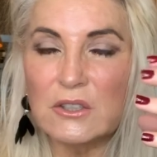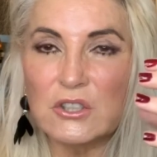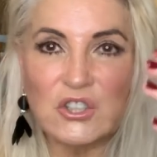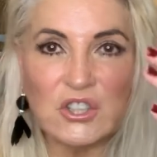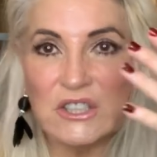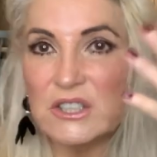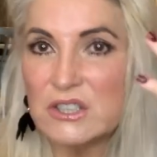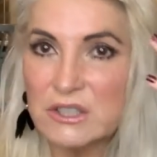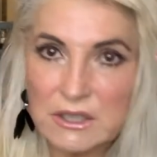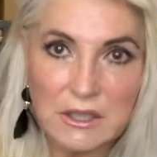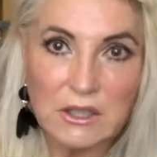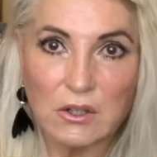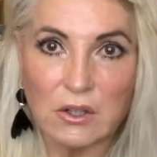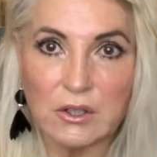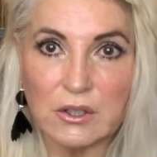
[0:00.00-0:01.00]
are just
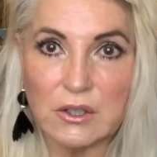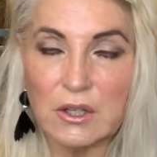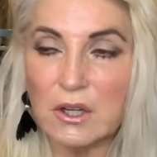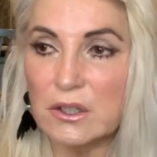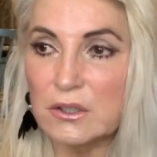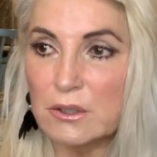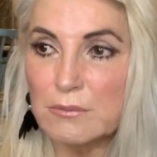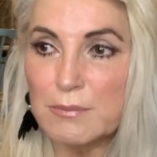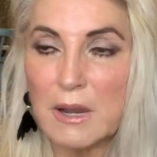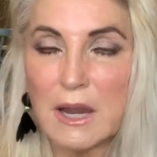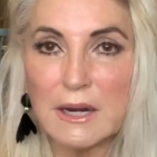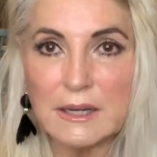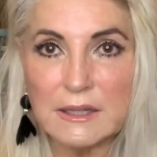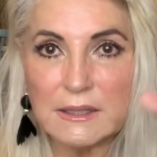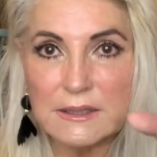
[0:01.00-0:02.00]
sitting on, on your
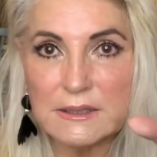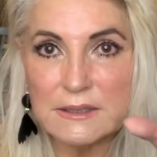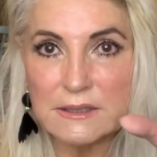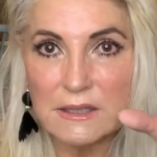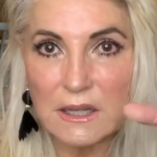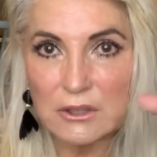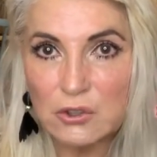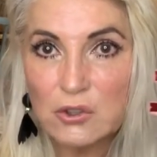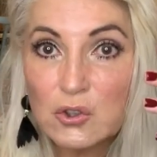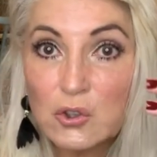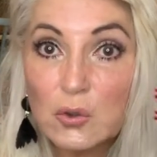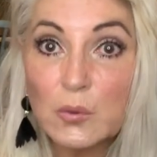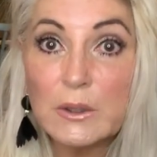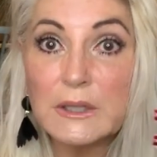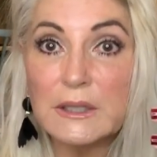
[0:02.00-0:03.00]
body and it's not
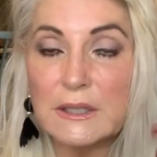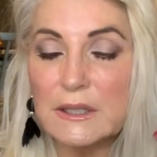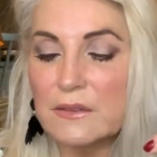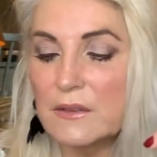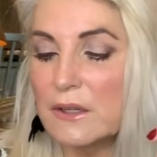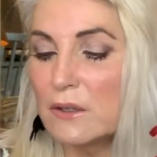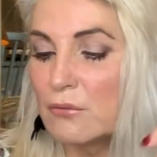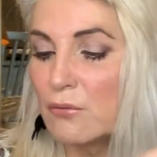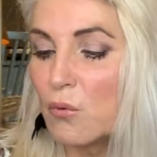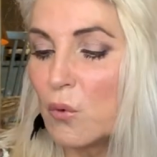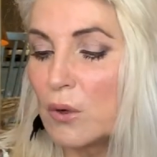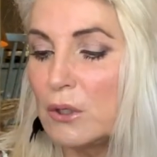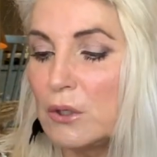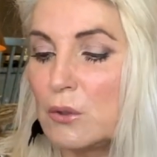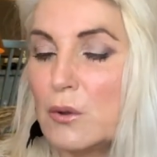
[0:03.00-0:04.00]
doing anything
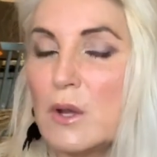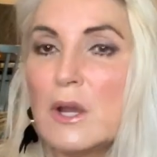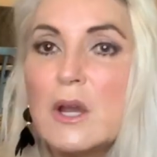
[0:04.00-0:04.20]
for you.